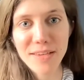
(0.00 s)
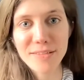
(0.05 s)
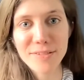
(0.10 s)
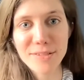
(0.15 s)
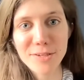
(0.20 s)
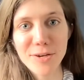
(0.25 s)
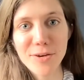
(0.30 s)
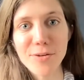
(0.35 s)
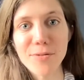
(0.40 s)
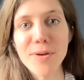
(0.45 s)
And
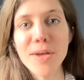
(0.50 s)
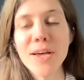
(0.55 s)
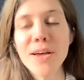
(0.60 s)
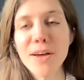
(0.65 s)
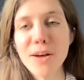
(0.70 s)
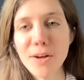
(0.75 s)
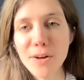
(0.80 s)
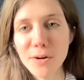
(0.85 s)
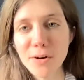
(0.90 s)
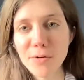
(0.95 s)
so
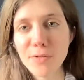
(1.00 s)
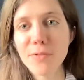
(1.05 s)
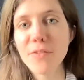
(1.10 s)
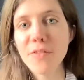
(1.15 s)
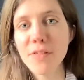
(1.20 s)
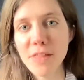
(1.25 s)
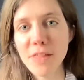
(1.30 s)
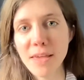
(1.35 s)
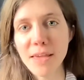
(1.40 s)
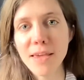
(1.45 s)
a lot of,
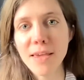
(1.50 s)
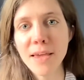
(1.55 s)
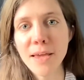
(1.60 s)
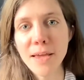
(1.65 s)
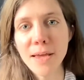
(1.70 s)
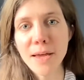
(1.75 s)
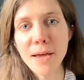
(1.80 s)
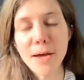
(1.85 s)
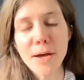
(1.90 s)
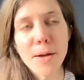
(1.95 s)
I think,
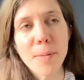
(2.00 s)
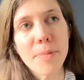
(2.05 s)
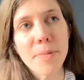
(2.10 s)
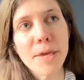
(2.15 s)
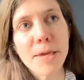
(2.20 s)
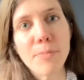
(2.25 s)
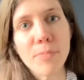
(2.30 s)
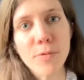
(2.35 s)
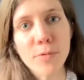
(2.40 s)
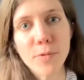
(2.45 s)

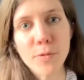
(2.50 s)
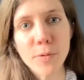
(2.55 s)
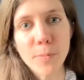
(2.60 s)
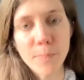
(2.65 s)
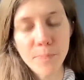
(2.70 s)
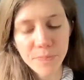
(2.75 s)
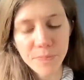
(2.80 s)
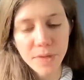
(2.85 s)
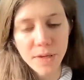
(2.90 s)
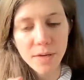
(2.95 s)

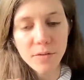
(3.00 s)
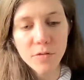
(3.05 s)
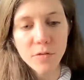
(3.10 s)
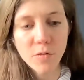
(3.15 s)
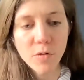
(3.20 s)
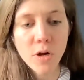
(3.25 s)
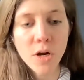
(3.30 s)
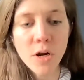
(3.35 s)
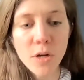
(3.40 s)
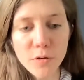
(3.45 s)
people
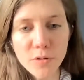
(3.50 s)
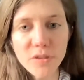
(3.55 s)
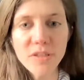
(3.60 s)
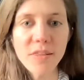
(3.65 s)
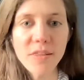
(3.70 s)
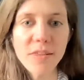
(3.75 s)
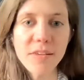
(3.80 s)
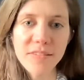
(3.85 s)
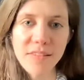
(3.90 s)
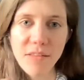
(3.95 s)
sort of close
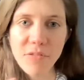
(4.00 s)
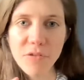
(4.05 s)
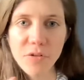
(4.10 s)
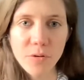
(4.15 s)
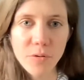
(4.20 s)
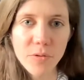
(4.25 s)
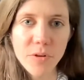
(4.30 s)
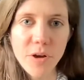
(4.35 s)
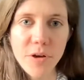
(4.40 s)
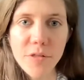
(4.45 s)
to the
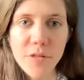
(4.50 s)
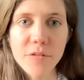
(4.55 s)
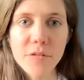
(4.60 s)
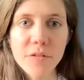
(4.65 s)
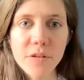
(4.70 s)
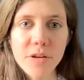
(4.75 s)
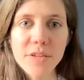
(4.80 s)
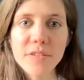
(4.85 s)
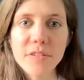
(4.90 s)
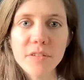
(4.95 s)
centre on either
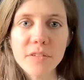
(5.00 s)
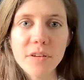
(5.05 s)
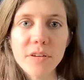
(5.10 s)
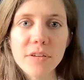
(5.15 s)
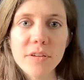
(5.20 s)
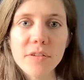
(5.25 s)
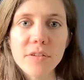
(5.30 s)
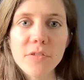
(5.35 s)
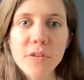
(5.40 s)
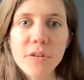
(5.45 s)
side
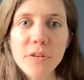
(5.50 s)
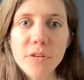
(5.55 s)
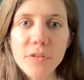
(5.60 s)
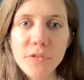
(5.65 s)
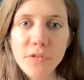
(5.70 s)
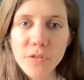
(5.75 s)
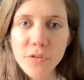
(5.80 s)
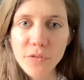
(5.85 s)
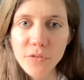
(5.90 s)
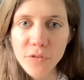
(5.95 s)
decided to
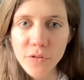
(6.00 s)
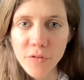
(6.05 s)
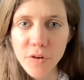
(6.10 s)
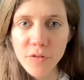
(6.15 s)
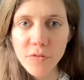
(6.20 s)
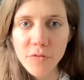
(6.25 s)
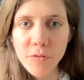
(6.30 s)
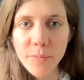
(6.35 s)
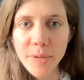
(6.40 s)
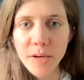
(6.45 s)

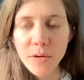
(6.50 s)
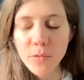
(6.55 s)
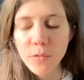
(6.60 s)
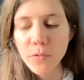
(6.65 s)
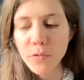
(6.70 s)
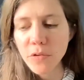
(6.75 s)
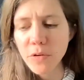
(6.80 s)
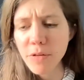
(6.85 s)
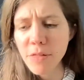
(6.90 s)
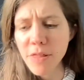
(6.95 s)
vote for Macron.
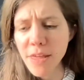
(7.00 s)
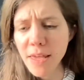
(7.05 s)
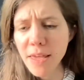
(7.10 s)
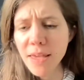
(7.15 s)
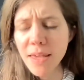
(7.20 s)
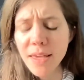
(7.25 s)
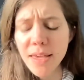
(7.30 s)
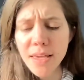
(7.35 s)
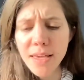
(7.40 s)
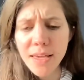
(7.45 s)
So I
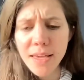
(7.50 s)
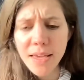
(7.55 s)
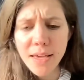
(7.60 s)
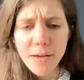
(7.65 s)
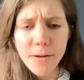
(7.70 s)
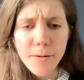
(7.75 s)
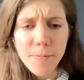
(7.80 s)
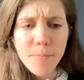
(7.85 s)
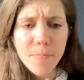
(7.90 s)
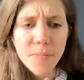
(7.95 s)
think
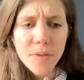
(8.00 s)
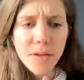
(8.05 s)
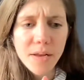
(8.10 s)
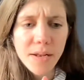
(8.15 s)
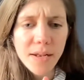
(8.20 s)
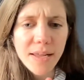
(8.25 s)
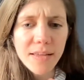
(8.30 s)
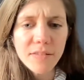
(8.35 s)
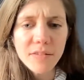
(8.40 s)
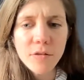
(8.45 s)

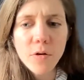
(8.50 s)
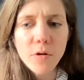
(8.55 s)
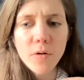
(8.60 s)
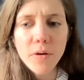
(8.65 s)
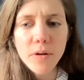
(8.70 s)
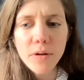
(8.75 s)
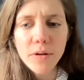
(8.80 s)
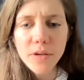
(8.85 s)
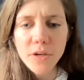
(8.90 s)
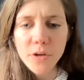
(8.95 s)
let's
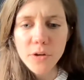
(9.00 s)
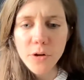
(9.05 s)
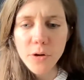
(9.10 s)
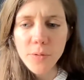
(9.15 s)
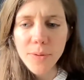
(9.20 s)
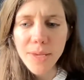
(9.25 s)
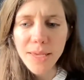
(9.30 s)
not, you know,